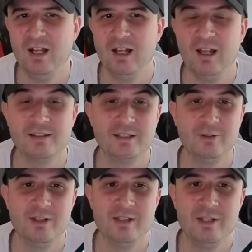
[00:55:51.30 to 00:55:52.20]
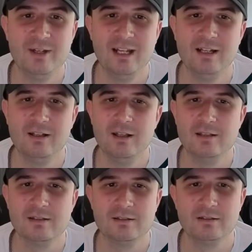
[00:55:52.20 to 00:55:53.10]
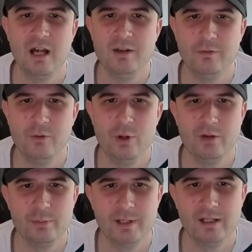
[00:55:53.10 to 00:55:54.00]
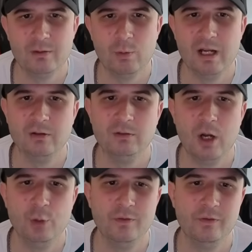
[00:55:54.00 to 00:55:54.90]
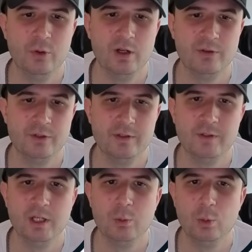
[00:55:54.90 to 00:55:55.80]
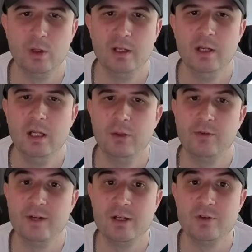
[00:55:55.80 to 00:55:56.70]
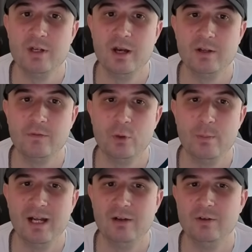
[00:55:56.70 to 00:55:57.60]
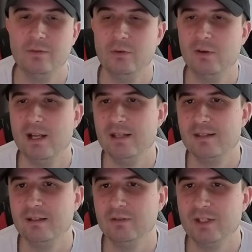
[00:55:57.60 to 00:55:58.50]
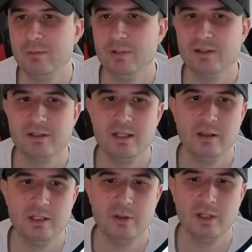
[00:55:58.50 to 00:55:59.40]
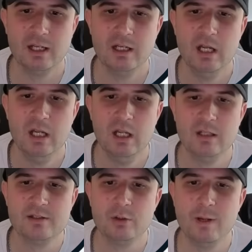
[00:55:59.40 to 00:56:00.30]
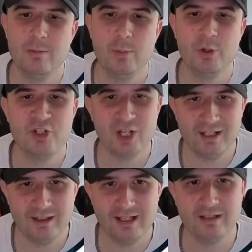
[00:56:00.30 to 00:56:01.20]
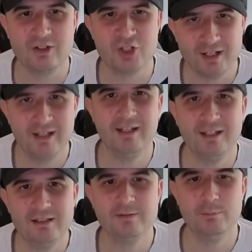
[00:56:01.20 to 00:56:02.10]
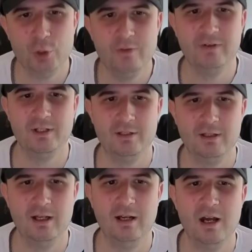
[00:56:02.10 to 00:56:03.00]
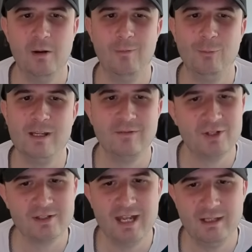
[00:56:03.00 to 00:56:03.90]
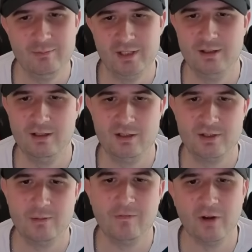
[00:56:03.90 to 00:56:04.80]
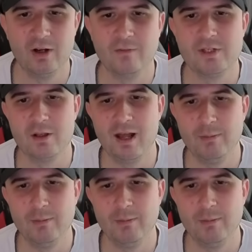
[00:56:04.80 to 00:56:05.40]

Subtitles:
Last sold in the UK, look at this, under £400. Well, over 400 if you go all in. £394 for a Silver Tempest in the UK. Let's talk about my boy Chillin then. Chillin is moving. We have just named it in our top 5, so that